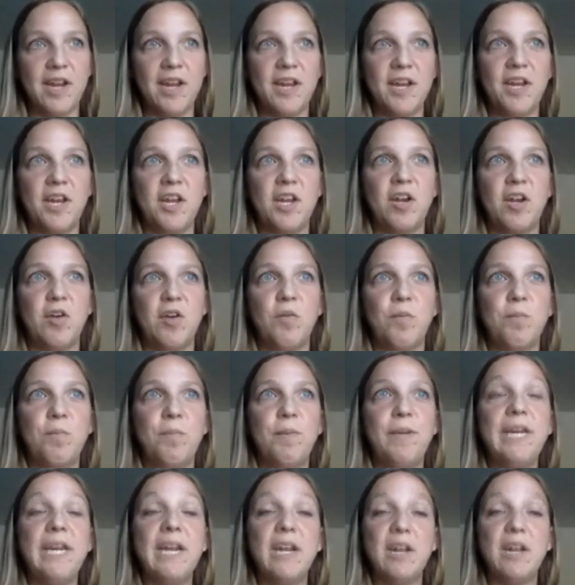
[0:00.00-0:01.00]
you know
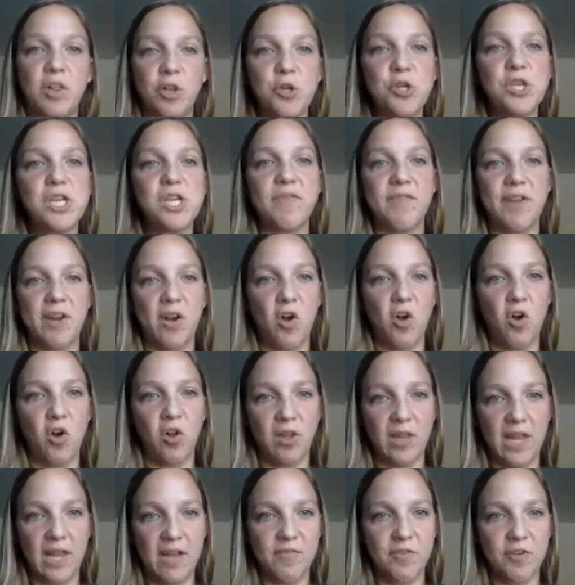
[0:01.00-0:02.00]
being inclusive at
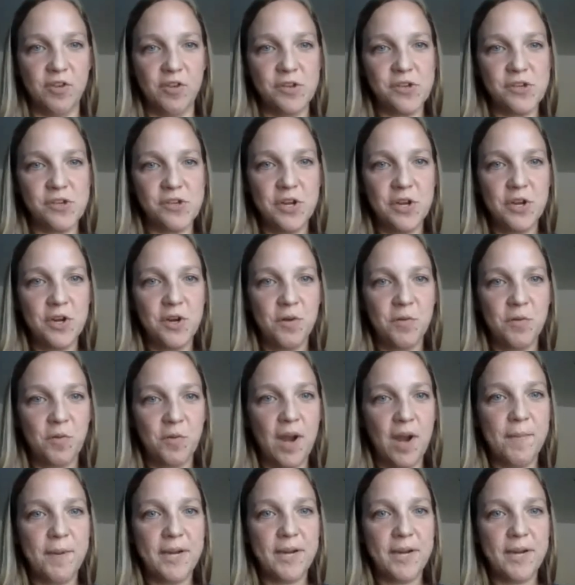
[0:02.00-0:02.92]
all levels, right?